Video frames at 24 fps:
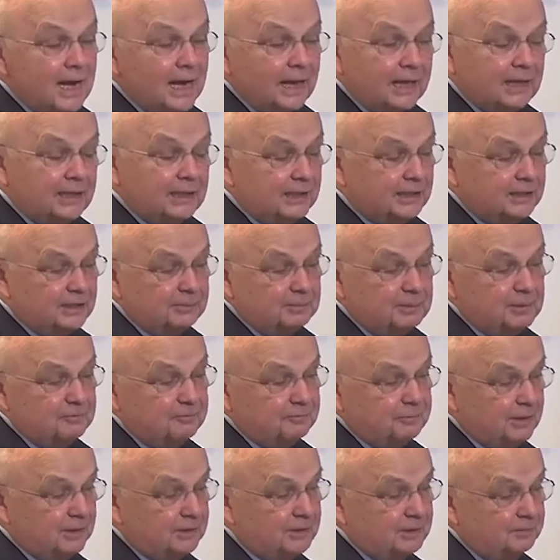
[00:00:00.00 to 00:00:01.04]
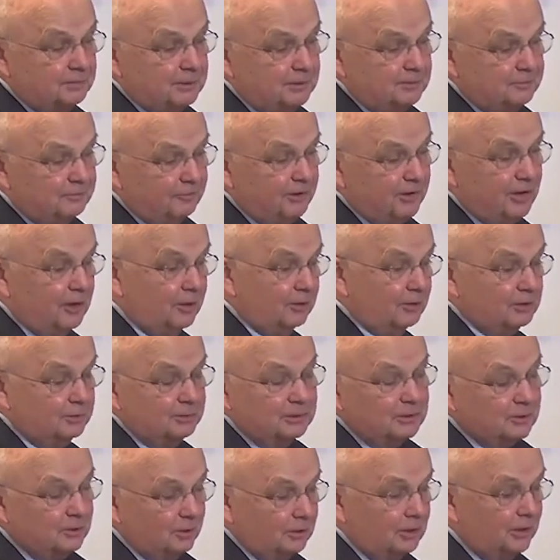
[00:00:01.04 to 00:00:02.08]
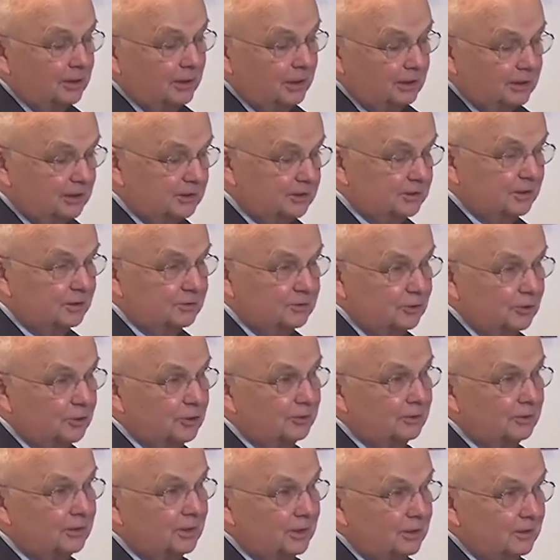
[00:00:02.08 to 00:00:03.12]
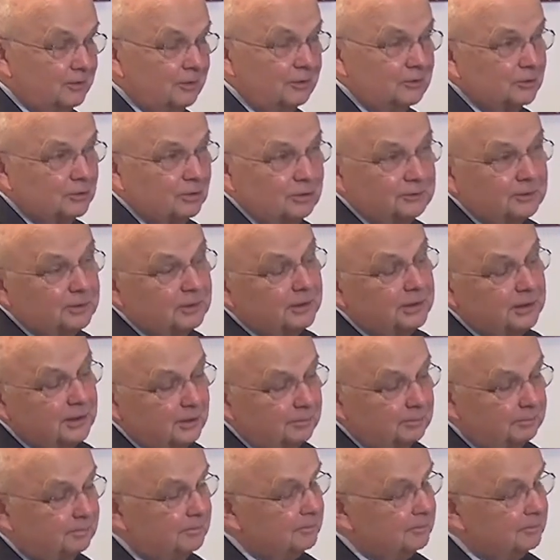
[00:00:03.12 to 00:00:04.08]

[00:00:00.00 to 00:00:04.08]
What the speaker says: Yeah, and to be fair, to be totally honest, those aren't the